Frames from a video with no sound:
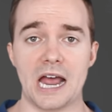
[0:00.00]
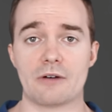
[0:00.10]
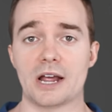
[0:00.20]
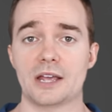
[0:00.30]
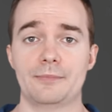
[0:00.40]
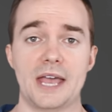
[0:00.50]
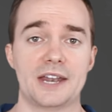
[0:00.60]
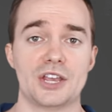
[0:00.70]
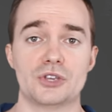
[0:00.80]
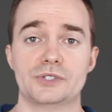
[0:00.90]
I
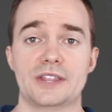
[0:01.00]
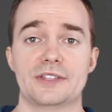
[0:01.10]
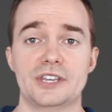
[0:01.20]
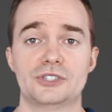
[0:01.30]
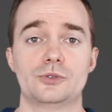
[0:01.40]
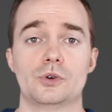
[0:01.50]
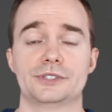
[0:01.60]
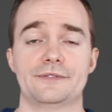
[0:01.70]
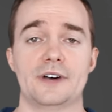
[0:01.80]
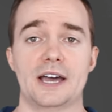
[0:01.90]
recommend using these
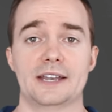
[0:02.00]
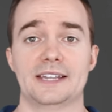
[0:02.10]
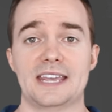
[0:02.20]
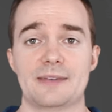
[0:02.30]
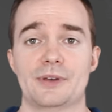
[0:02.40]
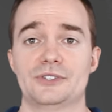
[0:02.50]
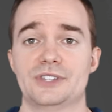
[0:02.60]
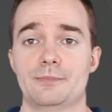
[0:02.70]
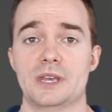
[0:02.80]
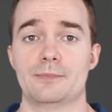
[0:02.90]
tools to find the emails of
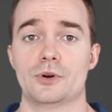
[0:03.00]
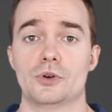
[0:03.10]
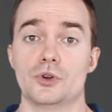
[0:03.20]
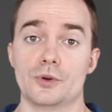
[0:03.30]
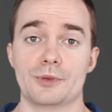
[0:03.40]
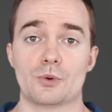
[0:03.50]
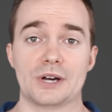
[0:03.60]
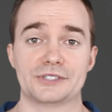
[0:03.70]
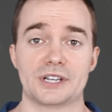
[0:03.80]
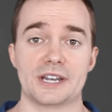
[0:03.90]
the people whom you
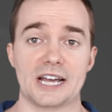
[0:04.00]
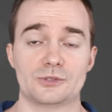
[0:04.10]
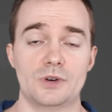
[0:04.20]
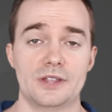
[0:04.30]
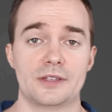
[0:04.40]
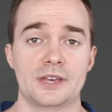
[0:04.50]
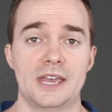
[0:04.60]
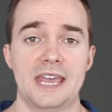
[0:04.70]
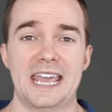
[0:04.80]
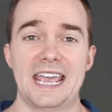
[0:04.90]
want to connect with,
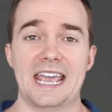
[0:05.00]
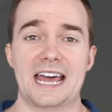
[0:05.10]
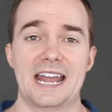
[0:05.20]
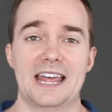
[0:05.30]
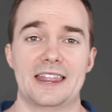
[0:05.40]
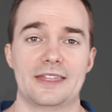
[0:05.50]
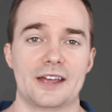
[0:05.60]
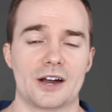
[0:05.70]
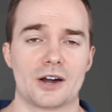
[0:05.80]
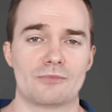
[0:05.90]
and
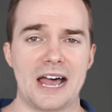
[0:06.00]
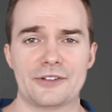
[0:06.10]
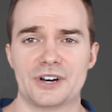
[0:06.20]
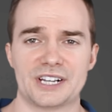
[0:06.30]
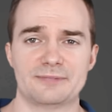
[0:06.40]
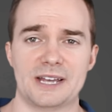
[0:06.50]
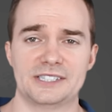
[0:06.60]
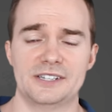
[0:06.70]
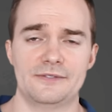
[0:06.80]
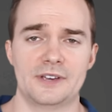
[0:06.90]
they're rather
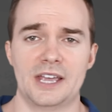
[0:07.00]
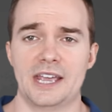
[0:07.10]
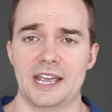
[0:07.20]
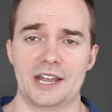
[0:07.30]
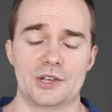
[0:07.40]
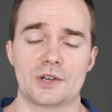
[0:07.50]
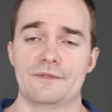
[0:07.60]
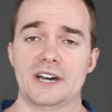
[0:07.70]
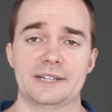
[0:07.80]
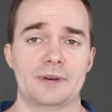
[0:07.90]
inexpensive, and you
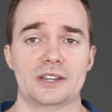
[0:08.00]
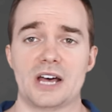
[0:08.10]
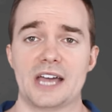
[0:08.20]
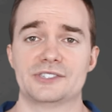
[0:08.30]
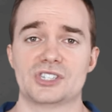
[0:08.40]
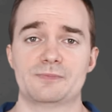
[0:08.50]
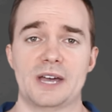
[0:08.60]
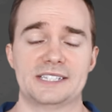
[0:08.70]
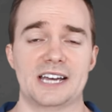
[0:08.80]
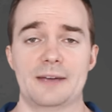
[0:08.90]
can find them online just
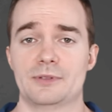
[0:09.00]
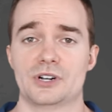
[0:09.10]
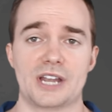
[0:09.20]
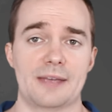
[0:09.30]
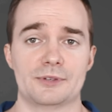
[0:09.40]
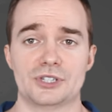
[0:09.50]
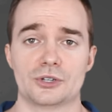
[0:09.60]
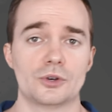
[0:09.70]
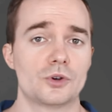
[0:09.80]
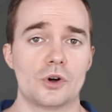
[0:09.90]
by typing their name into
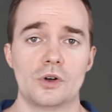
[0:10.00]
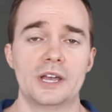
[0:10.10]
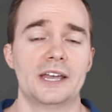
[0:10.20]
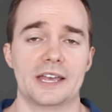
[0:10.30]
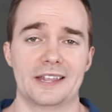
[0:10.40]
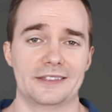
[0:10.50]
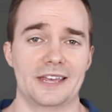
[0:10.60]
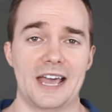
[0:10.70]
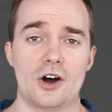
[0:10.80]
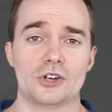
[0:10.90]
Google, and
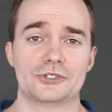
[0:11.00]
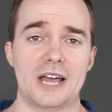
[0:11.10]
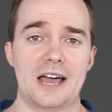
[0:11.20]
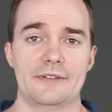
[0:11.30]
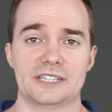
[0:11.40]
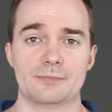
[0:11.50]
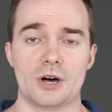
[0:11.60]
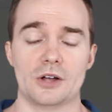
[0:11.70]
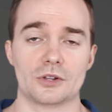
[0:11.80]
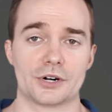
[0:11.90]
they also have a
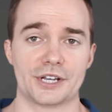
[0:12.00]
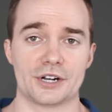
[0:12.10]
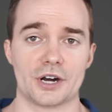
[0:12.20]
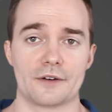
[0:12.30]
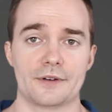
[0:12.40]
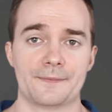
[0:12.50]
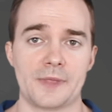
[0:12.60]
small learning curve.